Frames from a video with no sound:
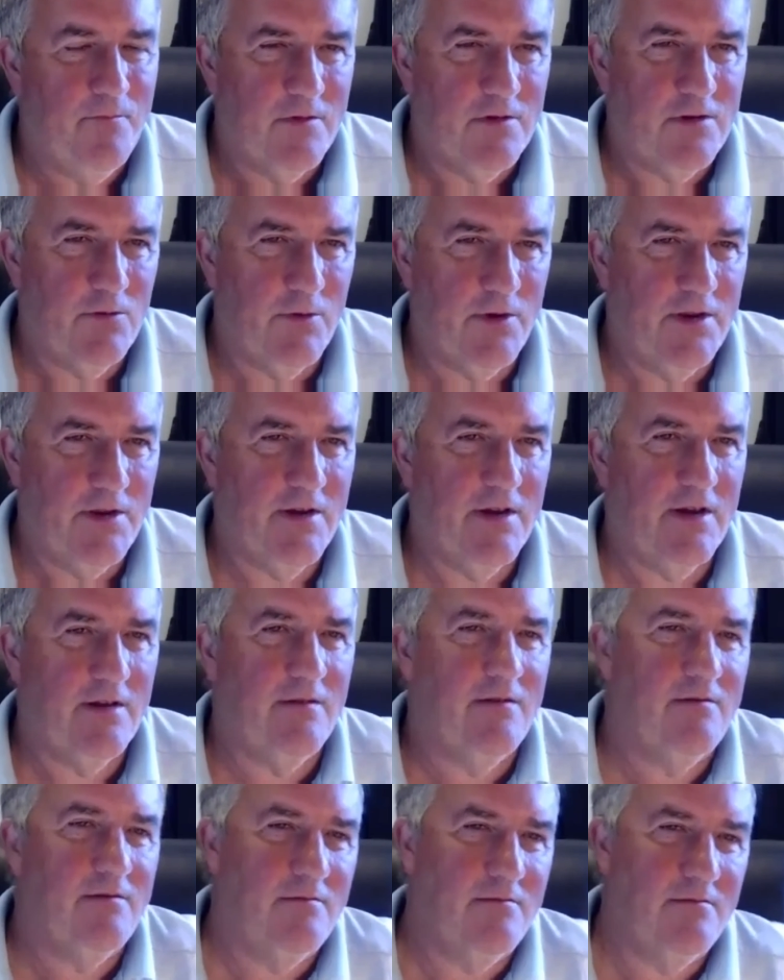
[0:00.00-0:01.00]
So when you
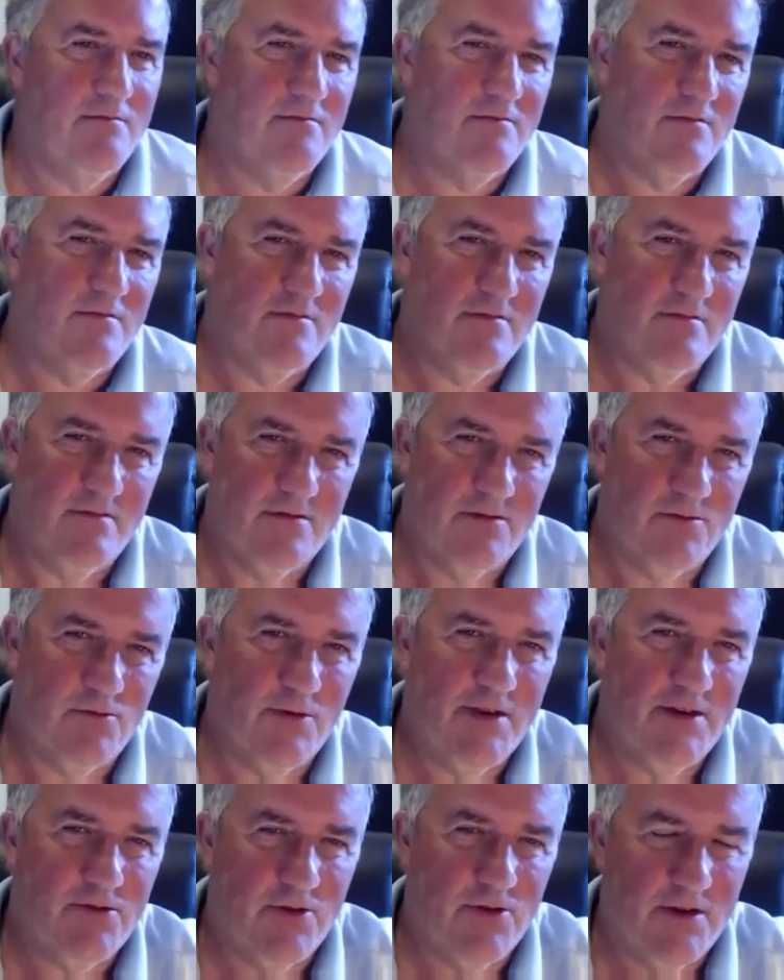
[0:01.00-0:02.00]
get
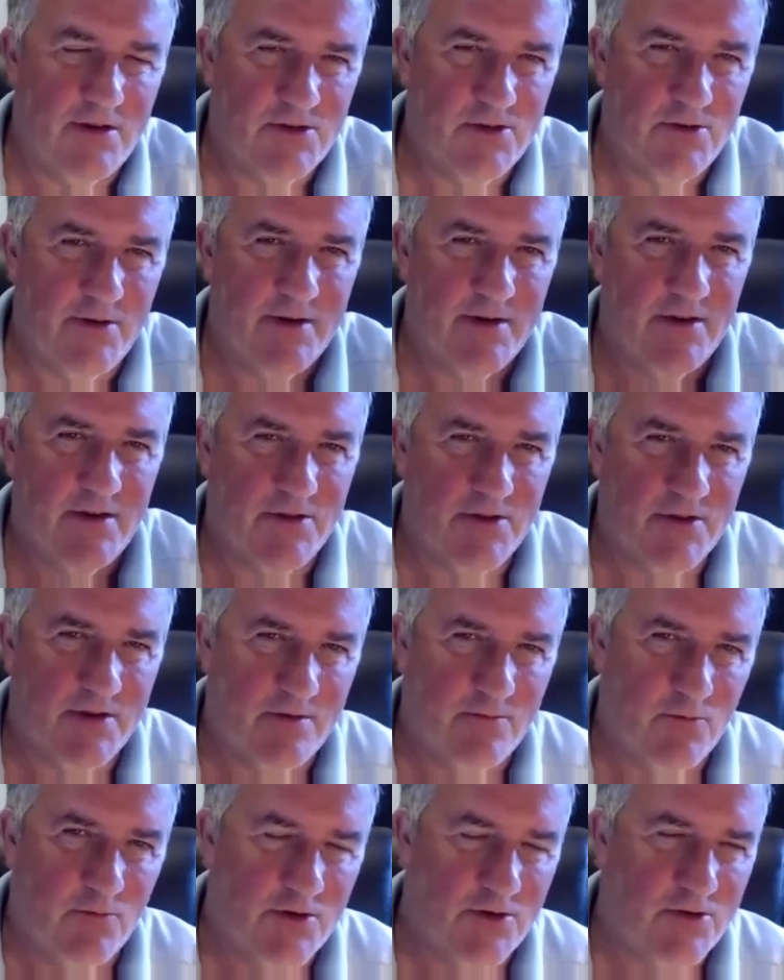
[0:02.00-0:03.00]
20 trials showing nothing
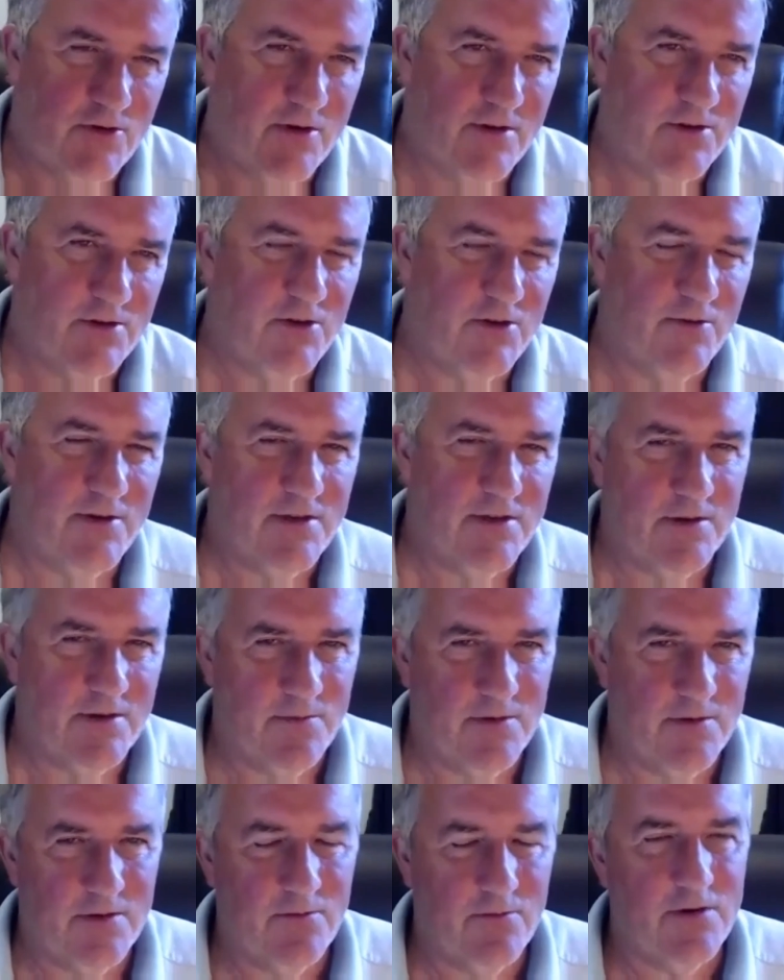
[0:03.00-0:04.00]
and one trial showing
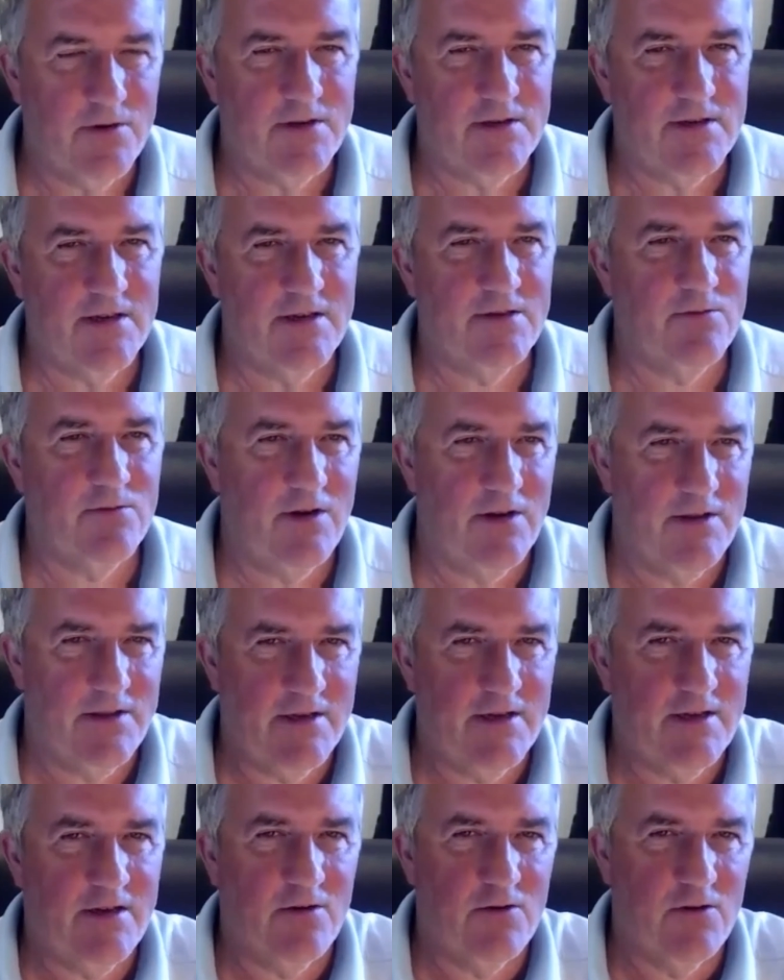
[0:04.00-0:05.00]
something, what you say is, well, I
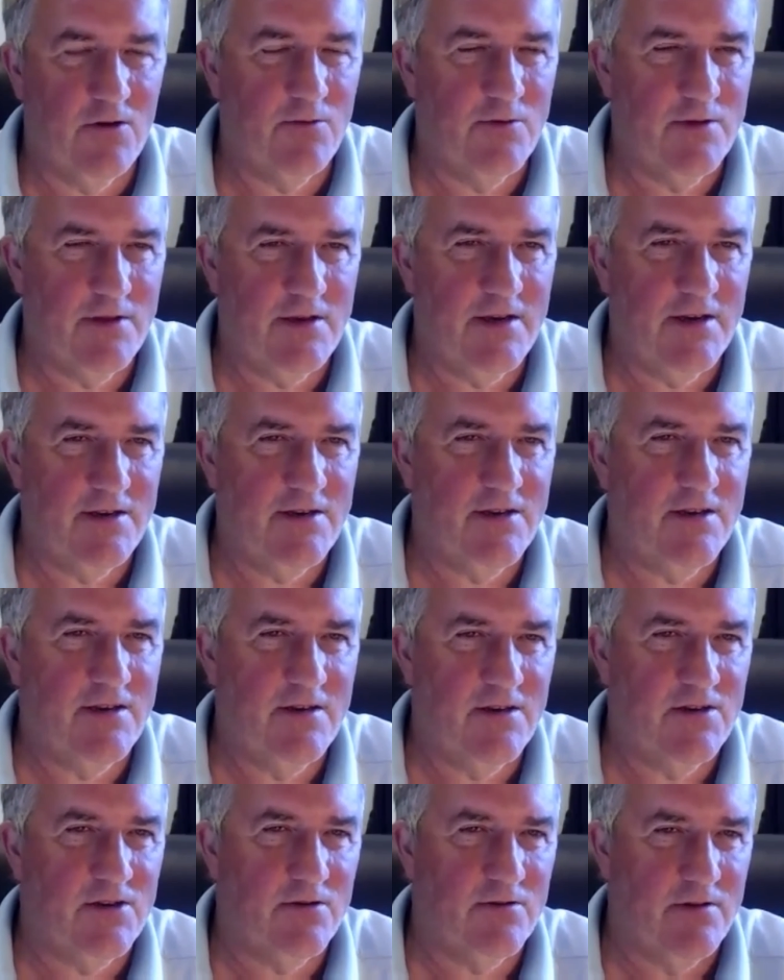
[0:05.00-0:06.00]
think I'll go with the 19
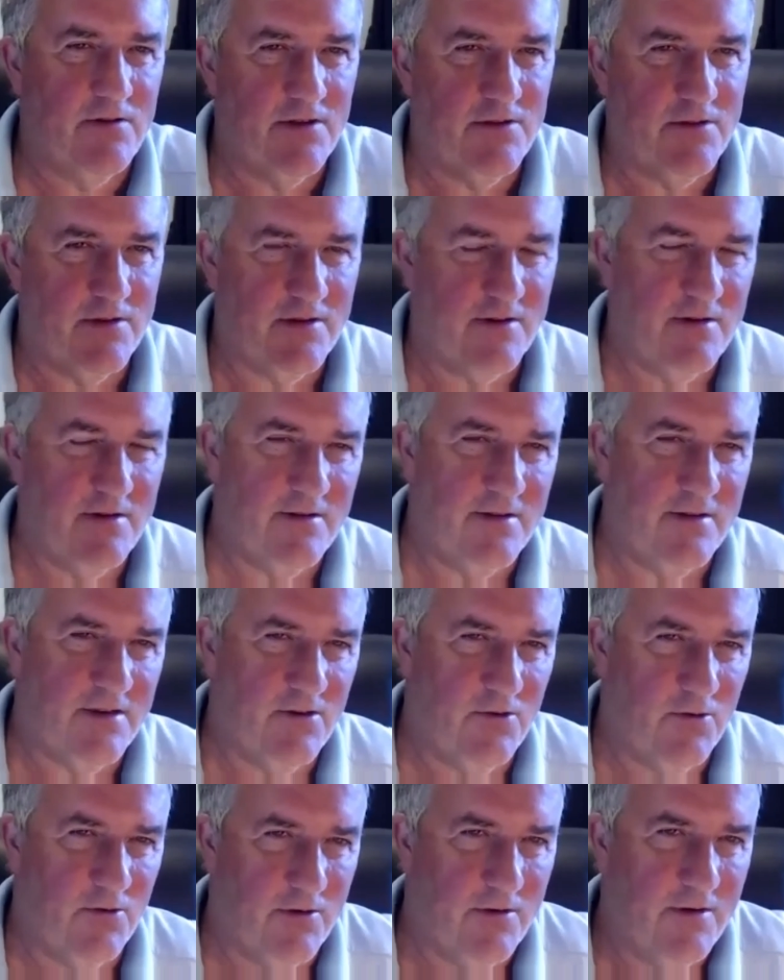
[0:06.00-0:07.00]
that showed nothing and I'll
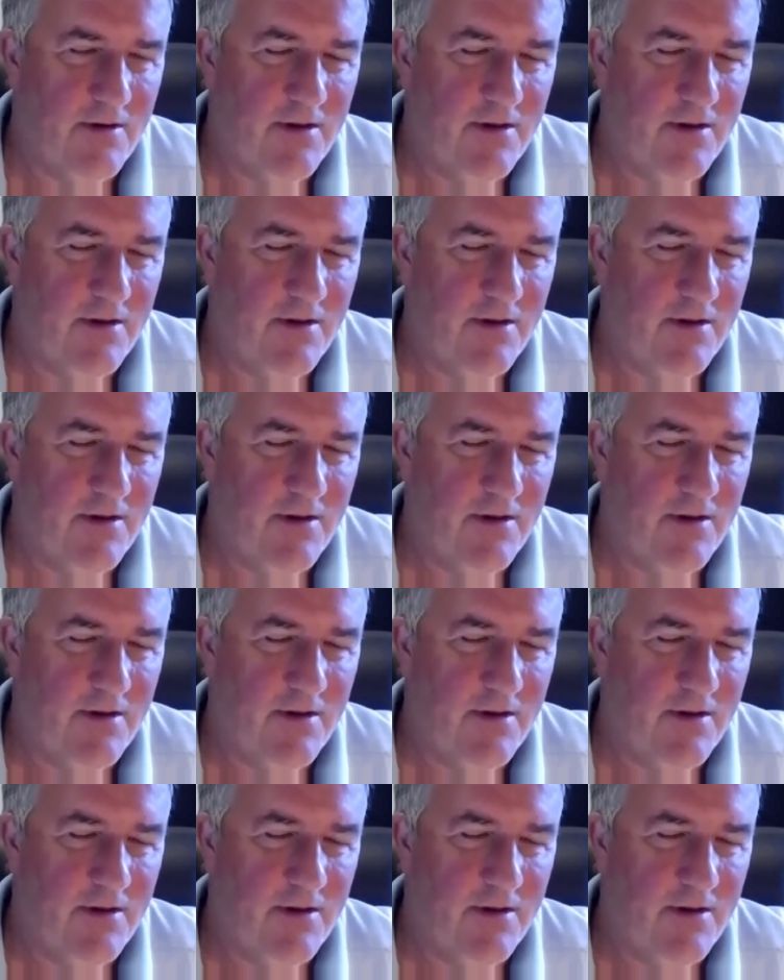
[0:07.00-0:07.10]
ignore